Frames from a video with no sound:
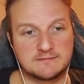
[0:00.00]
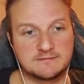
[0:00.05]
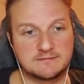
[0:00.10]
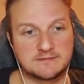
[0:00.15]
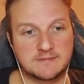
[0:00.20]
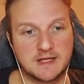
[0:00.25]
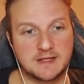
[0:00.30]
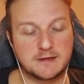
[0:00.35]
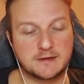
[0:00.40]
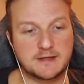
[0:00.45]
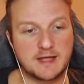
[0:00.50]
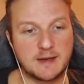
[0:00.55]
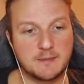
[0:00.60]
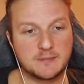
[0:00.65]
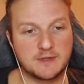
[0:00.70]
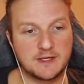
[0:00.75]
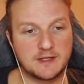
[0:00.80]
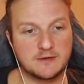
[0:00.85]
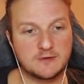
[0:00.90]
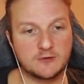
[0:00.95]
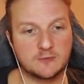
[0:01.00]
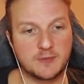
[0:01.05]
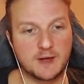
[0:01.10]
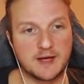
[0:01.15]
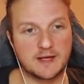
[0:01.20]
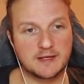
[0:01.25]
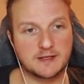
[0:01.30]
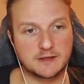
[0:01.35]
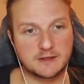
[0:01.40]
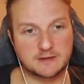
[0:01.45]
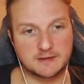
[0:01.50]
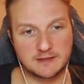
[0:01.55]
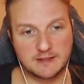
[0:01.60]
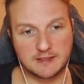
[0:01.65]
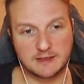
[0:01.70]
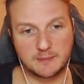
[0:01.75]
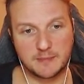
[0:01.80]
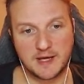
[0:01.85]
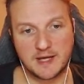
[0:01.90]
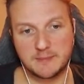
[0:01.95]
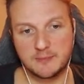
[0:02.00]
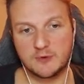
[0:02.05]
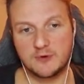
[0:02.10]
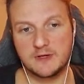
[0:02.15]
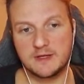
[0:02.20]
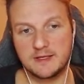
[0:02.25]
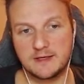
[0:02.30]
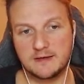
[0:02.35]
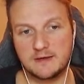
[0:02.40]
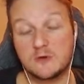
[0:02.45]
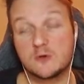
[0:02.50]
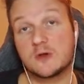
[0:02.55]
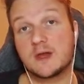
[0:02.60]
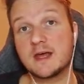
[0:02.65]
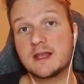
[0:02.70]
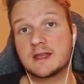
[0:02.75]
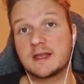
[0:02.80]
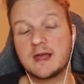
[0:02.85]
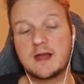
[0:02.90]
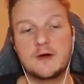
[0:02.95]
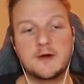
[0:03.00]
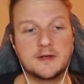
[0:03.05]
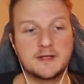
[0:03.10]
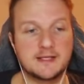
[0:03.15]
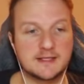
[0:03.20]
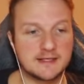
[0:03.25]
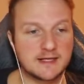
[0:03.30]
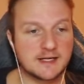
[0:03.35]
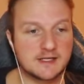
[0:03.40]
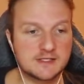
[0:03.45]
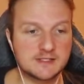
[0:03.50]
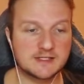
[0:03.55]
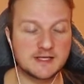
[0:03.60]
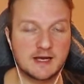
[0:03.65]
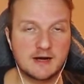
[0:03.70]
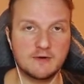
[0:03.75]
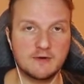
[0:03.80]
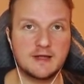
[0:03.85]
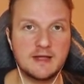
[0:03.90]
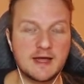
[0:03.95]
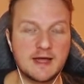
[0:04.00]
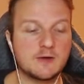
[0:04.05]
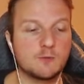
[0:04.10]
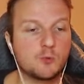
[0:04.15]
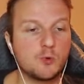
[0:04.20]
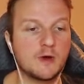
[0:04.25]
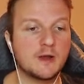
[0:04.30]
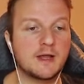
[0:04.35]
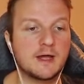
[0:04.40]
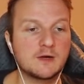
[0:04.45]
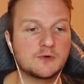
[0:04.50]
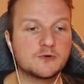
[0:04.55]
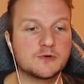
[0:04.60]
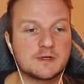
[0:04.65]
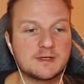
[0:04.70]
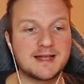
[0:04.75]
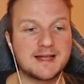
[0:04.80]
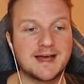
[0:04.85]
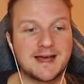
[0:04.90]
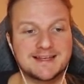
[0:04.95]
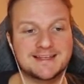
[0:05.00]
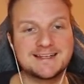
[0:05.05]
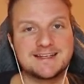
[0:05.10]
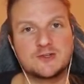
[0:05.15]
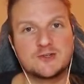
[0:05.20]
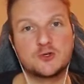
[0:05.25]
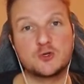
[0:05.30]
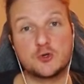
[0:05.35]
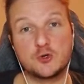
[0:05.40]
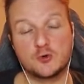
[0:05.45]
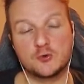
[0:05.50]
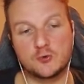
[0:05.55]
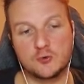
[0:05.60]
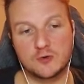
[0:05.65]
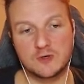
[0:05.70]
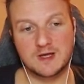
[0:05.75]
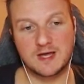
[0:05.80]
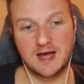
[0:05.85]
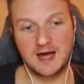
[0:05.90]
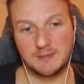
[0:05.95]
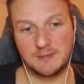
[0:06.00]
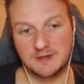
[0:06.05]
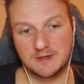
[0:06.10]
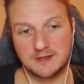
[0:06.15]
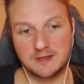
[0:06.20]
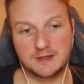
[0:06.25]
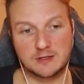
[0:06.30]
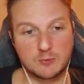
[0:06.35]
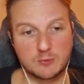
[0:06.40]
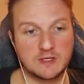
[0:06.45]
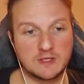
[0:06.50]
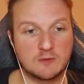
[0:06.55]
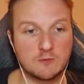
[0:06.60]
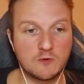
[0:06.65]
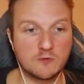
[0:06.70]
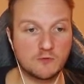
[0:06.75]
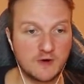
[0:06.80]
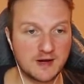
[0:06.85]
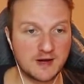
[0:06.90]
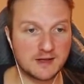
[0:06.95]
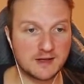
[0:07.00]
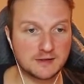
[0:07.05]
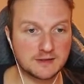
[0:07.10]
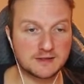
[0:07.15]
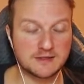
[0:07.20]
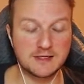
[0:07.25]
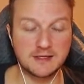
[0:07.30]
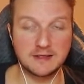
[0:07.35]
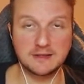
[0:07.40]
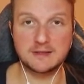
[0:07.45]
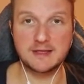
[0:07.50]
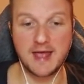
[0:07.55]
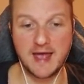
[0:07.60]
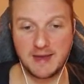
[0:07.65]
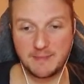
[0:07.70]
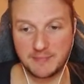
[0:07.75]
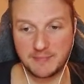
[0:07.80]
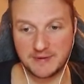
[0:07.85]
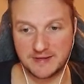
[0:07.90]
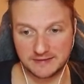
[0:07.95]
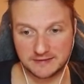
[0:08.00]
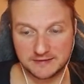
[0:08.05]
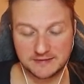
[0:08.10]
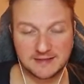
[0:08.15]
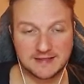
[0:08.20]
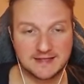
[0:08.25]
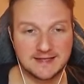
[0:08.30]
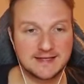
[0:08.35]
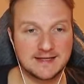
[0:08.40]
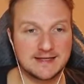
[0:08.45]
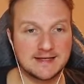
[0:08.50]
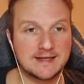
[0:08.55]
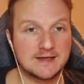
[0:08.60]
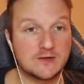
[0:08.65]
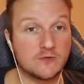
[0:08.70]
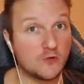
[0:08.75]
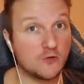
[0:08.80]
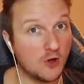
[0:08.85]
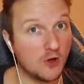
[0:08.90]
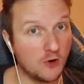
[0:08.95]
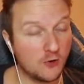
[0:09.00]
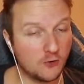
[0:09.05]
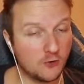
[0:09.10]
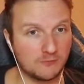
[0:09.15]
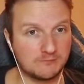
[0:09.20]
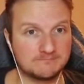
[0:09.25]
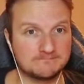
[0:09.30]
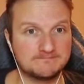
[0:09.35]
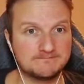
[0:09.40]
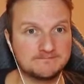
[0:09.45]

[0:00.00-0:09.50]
it's tempting to buy this little bad boy here. You get a guaranteed legendary and 192 commons, 21 rares, 6 epics. Though,